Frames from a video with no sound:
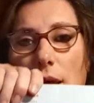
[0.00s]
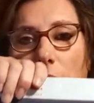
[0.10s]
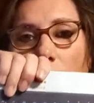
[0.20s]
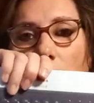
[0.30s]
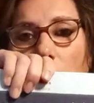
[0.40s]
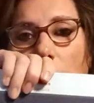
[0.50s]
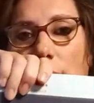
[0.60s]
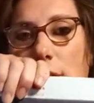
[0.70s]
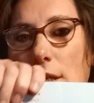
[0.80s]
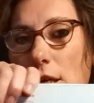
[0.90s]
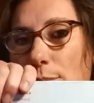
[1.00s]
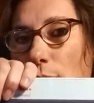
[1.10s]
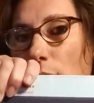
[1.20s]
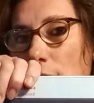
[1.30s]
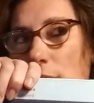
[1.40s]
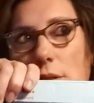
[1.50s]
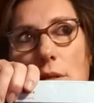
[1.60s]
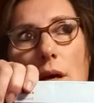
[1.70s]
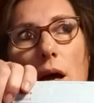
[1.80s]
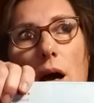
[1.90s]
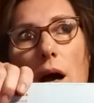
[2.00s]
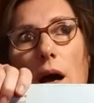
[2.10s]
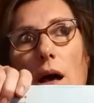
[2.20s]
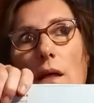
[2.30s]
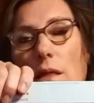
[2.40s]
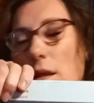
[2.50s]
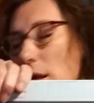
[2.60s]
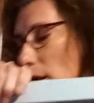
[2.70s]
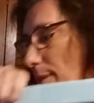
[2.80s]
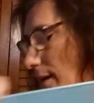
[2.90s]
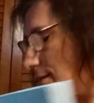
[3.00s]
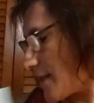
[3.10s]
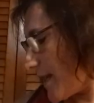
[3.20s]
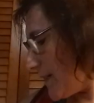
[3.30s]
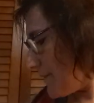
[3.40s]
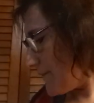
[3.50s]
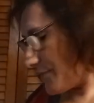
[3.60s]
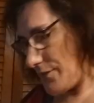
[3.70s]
Yeah, this keyboard's on the eBay site.